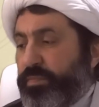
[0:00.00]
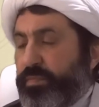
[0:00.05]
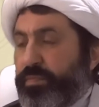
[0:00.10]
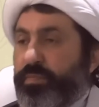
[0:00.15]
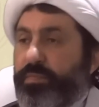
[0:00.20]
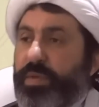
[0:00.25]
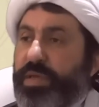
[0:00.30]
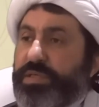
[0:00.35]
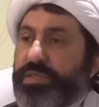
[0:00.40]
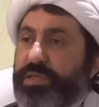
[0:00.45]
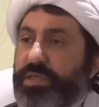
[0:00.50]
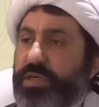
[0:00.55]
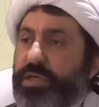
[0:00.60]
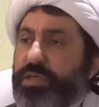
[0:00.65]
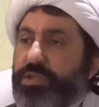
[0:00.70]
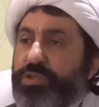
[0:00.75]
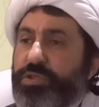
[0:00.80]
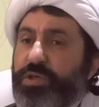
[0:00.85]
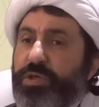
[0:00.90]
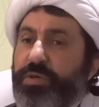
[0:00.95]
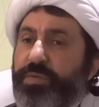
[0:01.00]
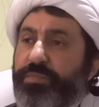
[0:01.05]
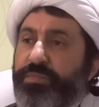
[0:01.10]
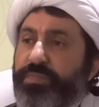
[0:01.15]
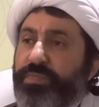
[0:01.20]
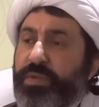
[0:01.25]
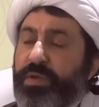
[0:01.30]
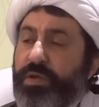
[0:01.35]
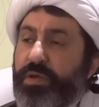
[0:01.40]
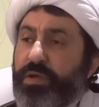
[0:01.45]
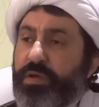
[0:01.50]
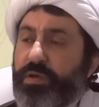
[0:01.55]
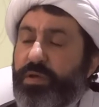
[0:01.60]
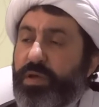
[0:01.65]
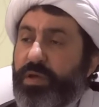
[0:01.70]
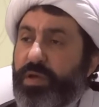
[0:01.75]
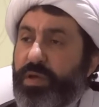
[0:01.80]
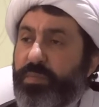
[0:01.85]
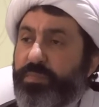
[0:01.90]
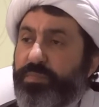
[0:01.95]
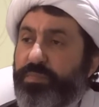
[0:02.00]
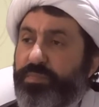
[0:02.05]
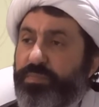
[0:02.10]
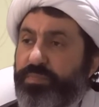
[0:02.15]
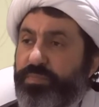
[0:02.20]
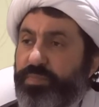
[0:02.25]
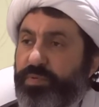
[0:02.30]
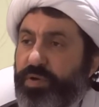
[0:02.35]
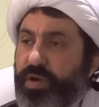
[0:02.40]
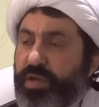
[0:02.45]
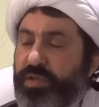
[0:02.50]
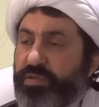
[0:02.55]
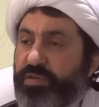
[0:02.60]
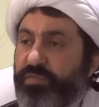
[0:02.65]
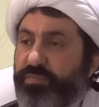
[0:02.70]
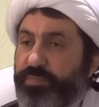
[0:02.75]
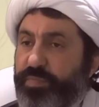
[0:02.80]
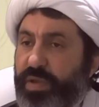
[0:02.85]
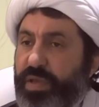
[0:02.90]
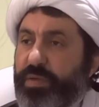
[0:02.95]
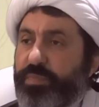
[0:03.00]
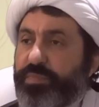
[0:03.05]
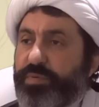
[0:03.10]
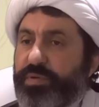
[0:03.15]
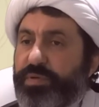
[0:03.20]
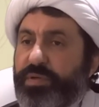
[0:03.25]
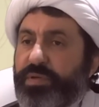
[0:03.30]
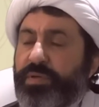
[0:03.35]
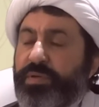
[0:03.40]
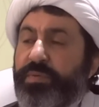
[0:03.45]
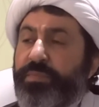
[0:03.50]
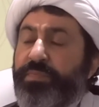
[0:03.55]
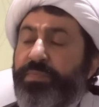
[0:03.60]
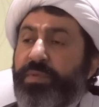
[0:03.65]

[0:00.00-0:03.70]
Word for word: message a kind of paper